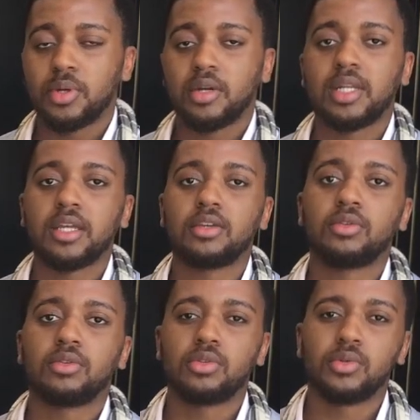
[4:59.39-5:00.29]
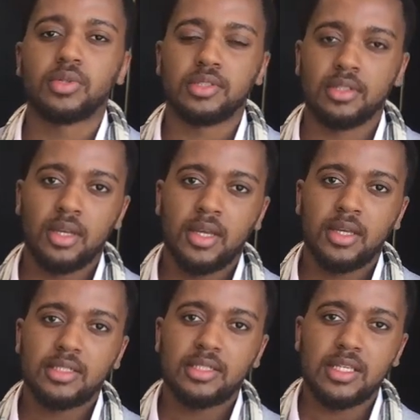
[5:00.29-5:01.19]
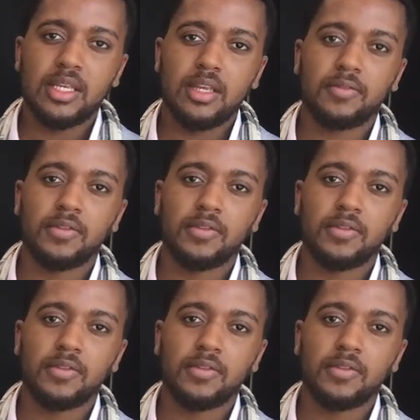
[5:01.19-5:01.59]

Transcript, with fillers: What I'd like you to do is see